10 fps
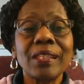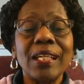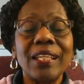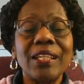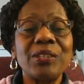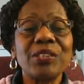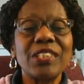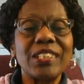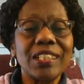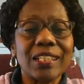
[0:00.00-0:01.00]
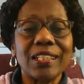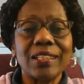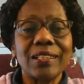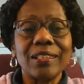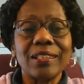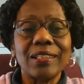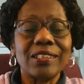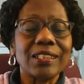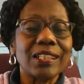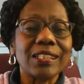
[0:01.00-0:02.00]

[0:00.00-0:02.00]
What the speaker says: and there is nothing that's going to